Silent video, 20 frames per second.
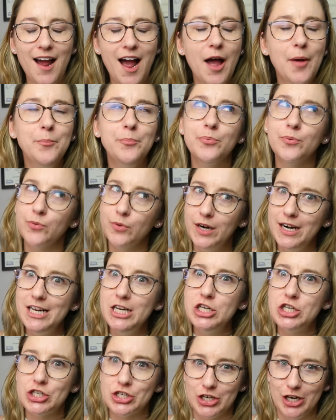I'm
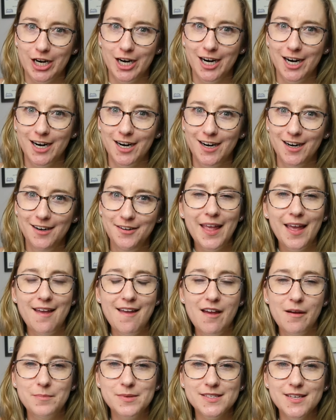pretty sure
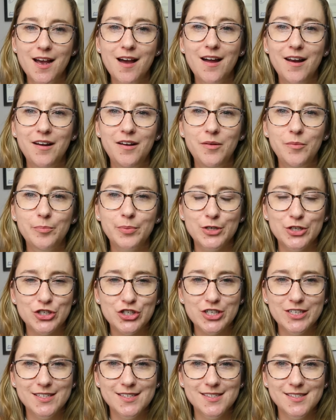Amazon
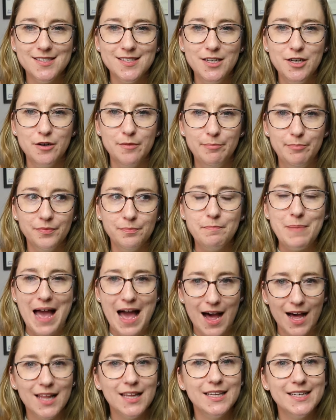pushes your
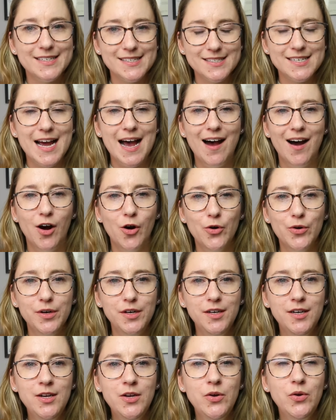backlist
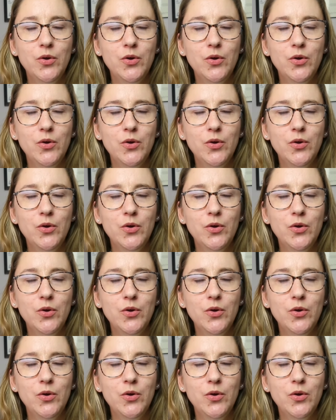out